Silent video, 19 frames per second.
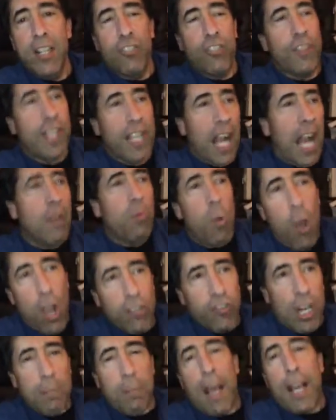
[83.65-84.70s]
So the guy
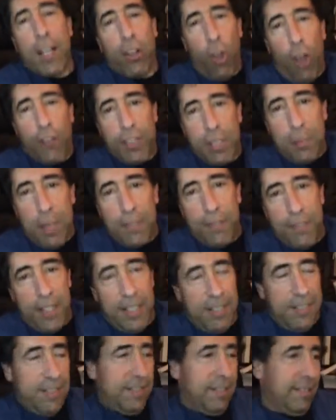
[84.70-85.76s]
walks right by, coughs in my
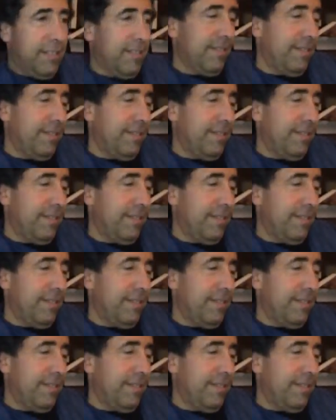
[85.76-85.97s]
face.